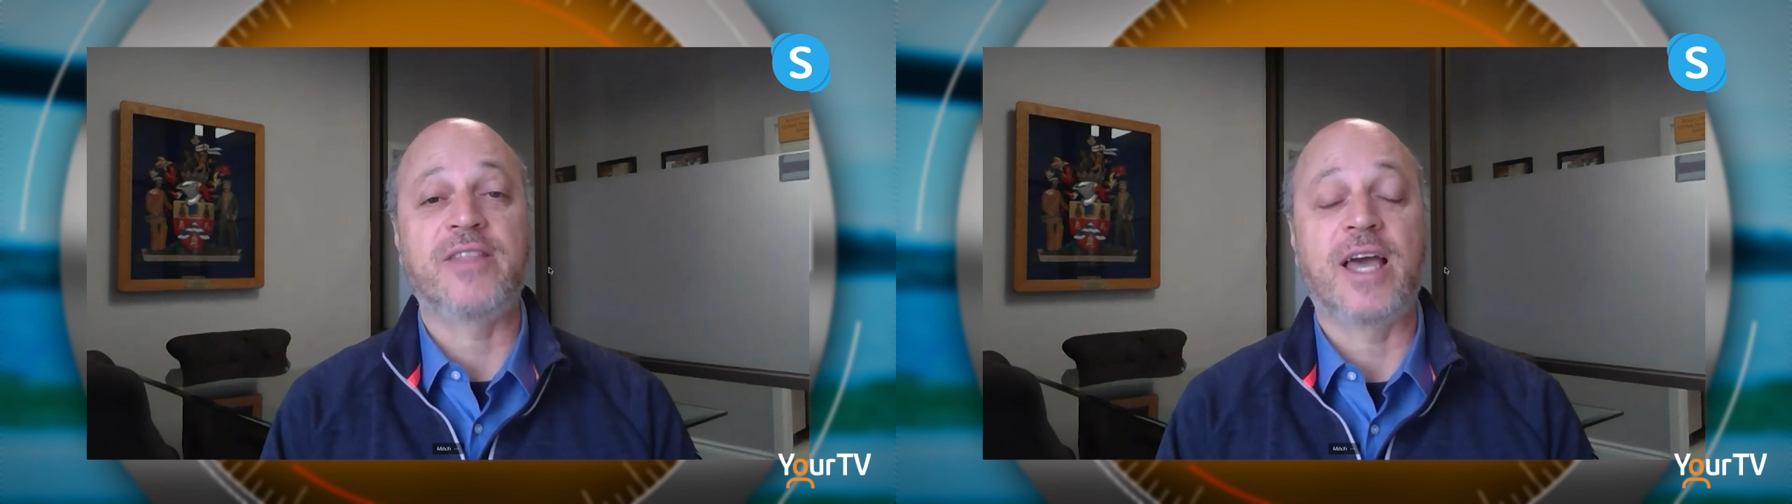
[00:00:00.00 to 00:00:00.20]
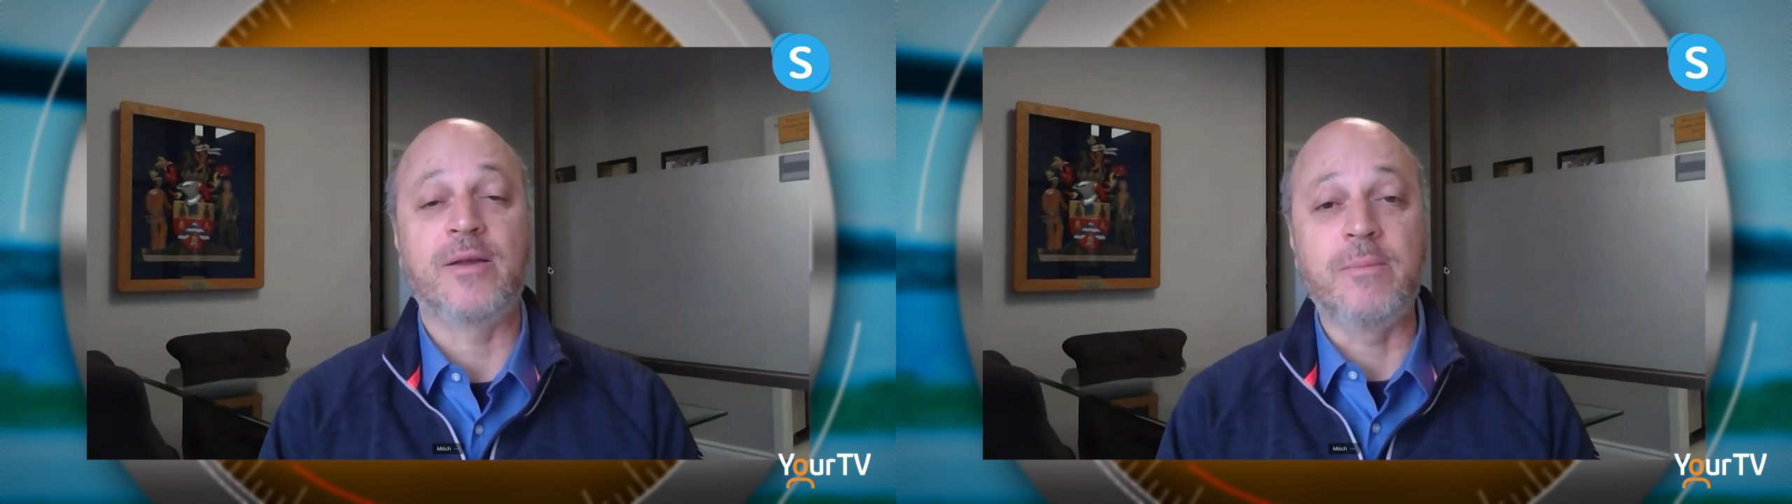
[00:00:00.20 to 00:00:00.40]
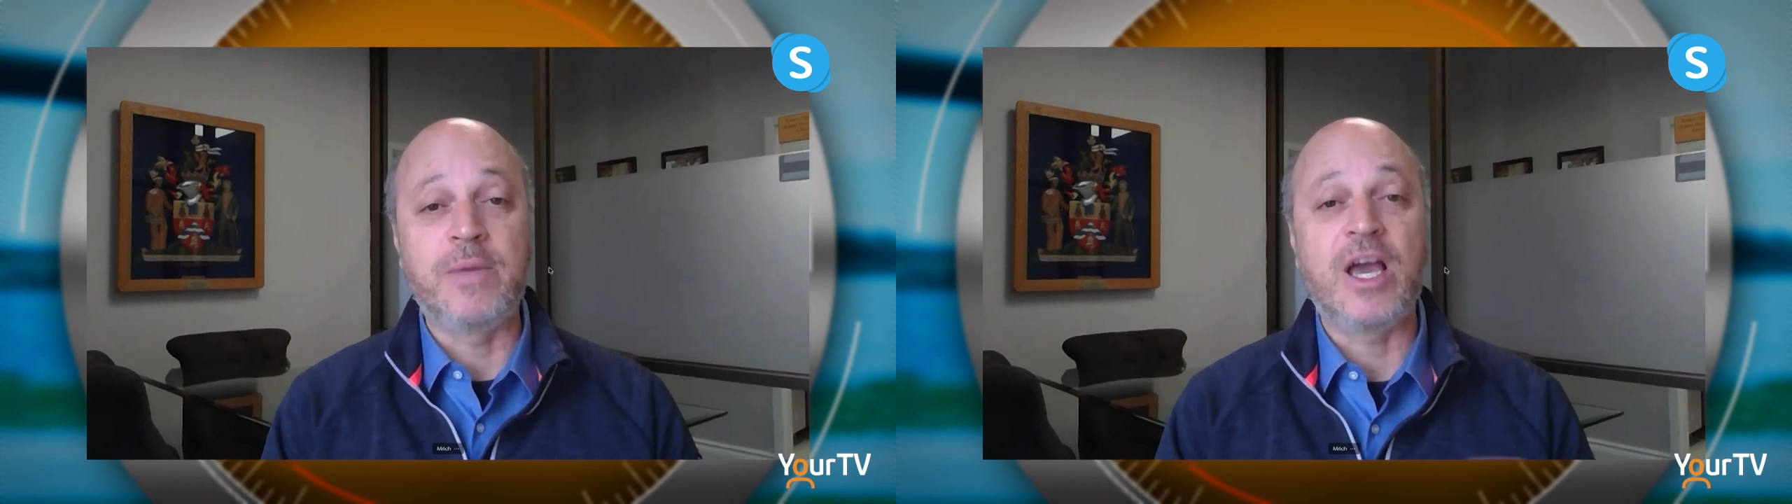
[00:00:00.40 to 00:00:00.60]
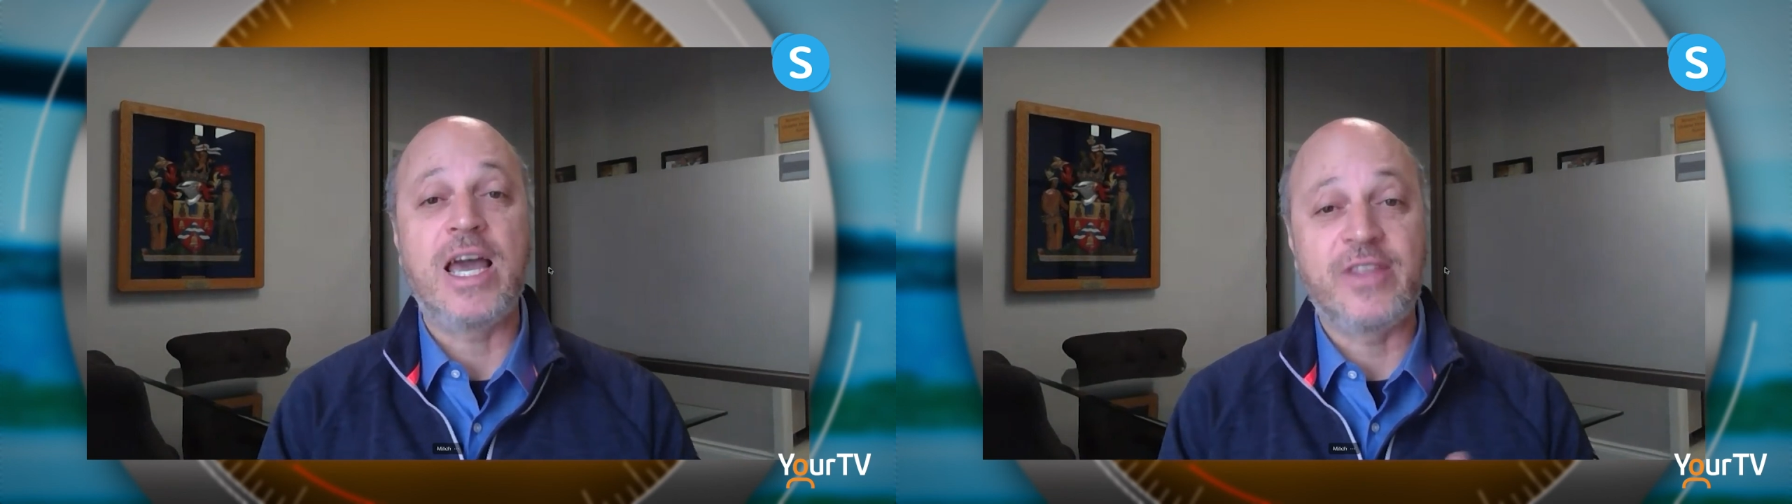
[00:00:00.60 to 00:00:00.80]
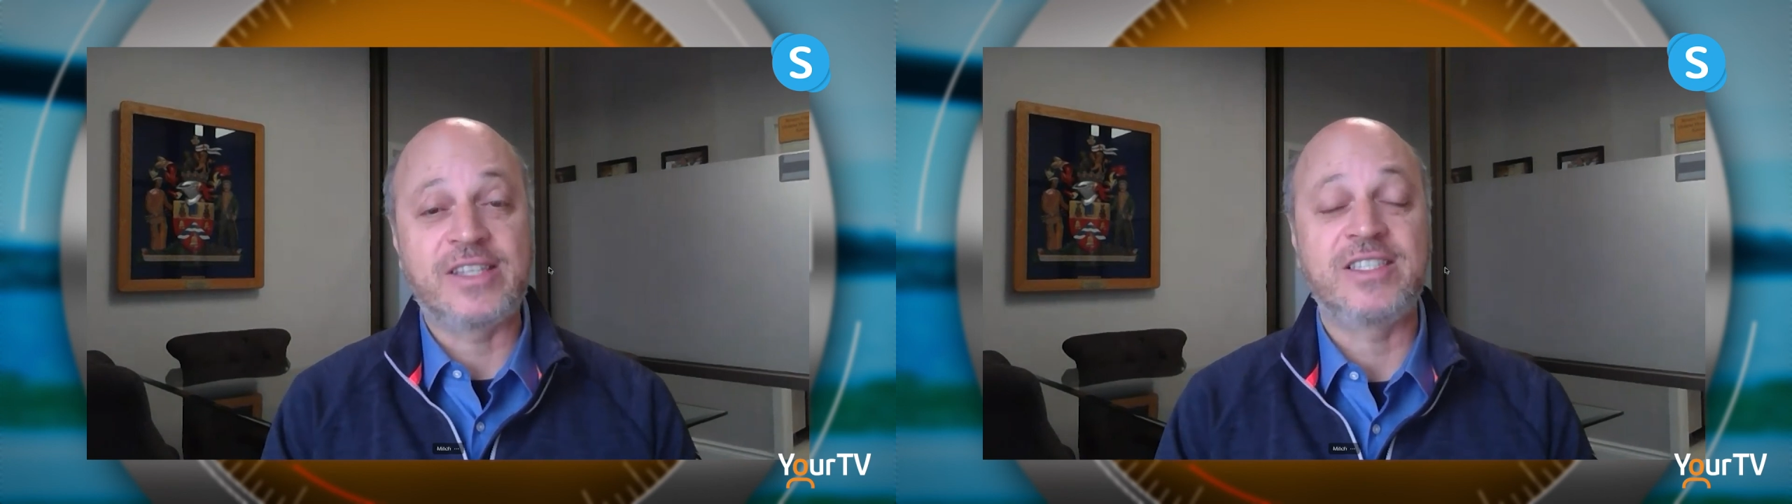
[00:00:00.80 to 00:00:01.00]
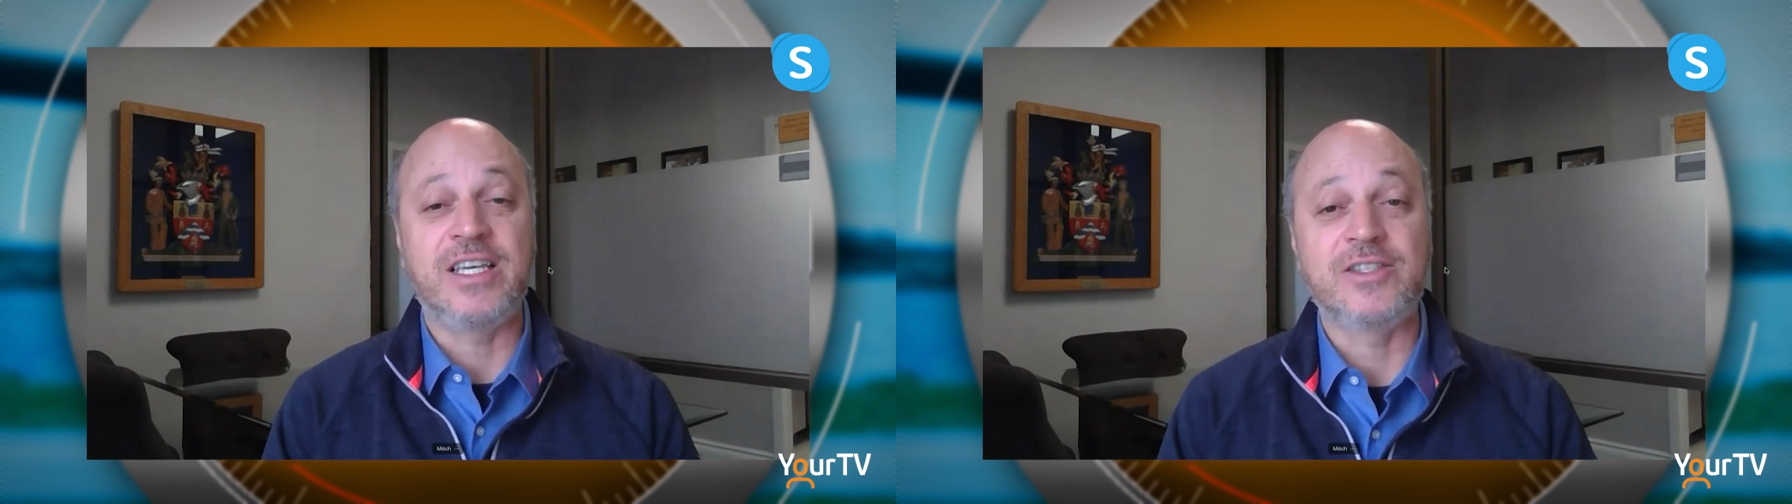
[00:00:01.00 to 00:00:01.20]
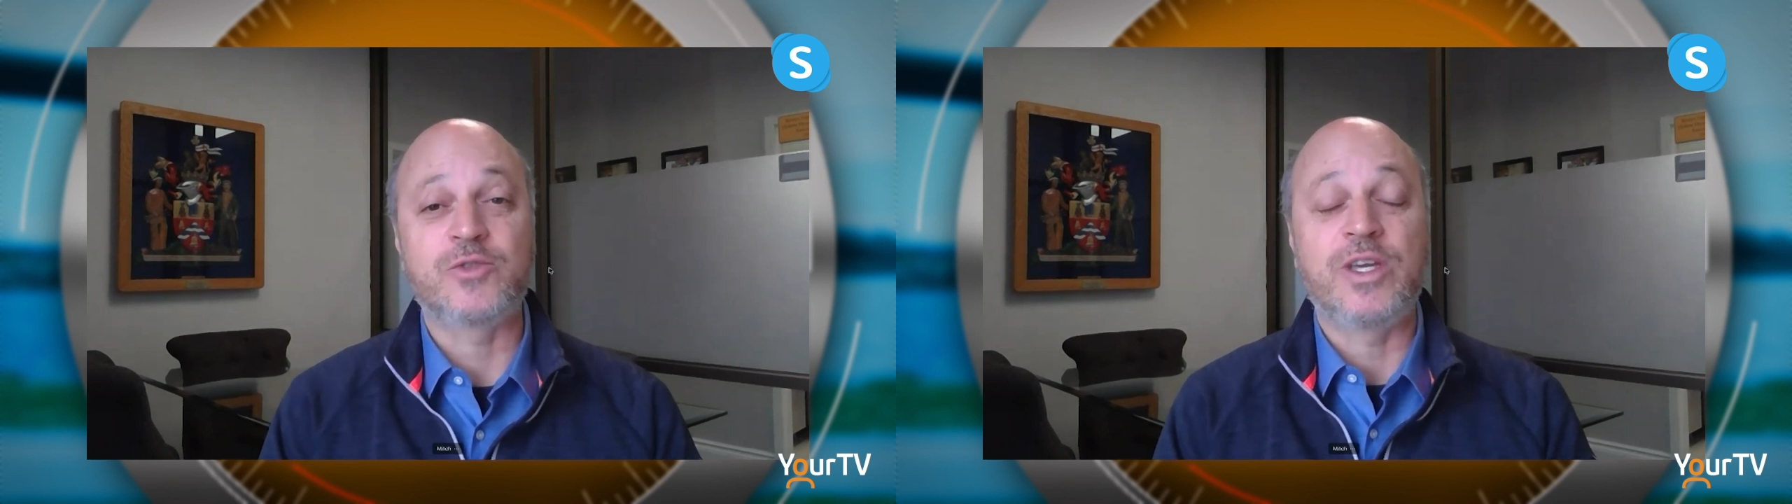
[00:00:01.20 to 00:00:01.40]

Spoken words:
that behind the scenes,